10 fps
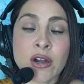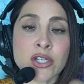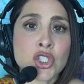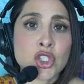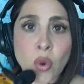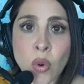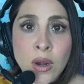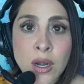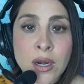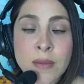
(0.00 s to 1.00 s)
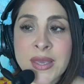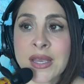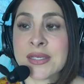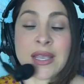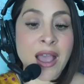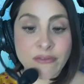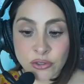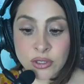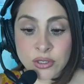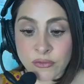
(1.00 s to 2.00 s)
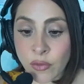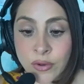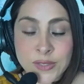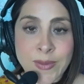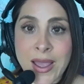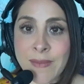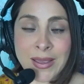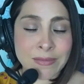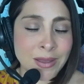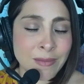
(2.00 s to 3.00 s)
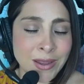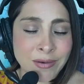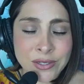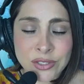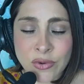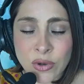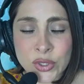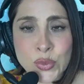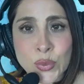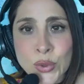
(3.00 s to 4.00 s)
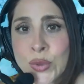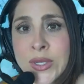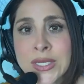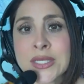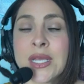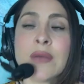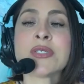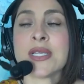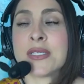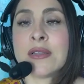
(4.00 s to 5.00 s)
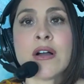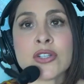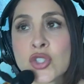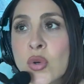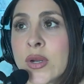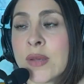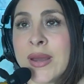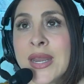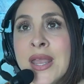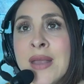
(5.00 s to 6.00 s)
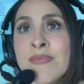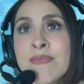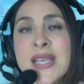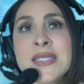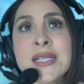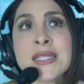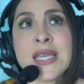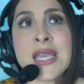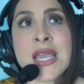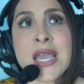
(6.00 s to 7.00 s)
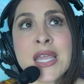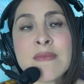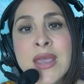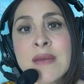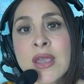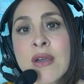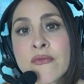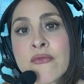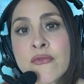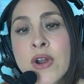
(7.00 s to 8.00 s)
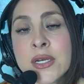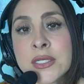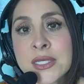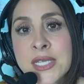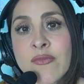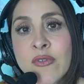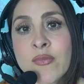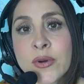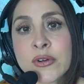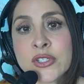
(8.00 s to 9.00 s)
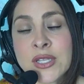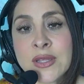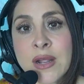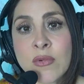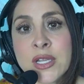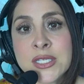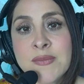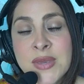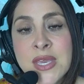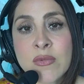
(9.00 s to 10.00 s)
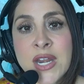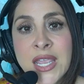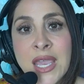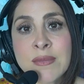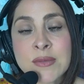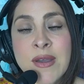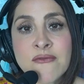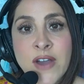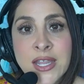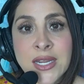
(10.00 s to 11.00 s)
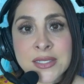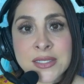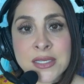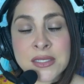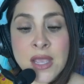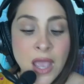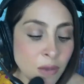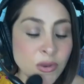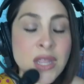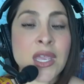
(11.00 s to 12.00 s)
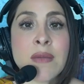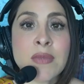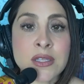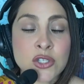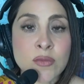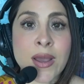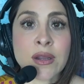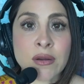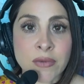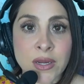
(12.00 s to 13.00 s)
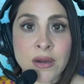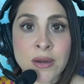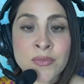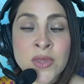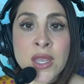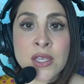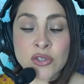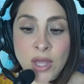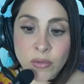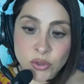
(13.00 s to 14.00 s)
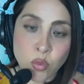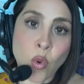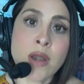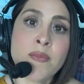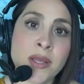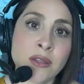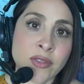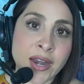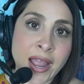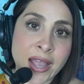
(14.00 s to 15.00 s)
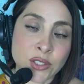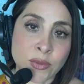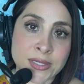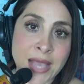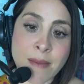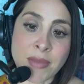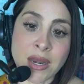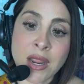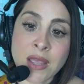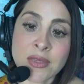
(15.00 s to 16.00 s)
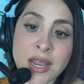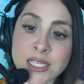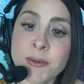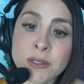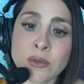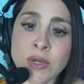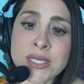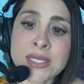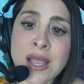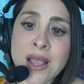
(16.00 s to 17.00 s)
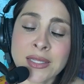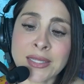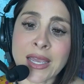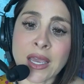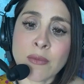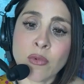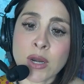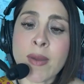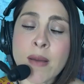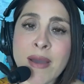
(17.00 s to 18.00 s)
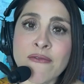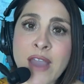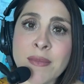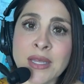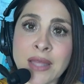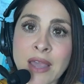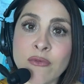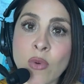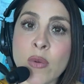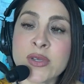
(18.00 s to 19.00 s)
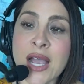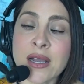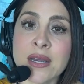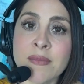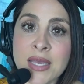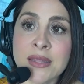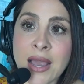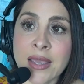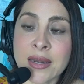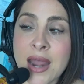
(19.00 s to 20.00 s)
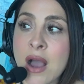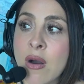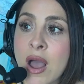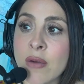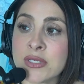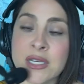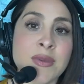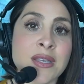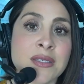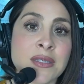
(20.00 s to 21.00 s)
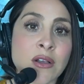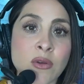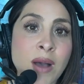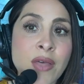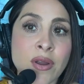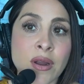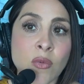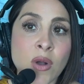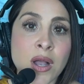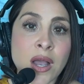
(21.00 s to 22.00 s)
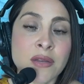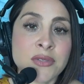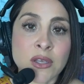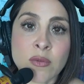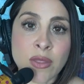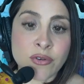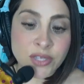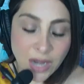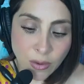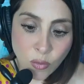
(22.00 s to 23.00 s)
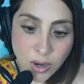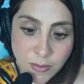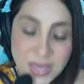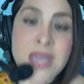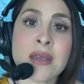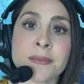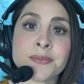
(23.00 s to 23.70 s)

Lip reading: score, because like after the divorce, my credit score was ruined. It's a long story, but basically it made me confront the type of person that I wanted to be when it came to my finances and when it came to my career. So that was one pillar that I had to examine. The next pillar was like, what about my family life? What was that going to be like? Now I was going to be a single mother. What kind of single mother did I want to be?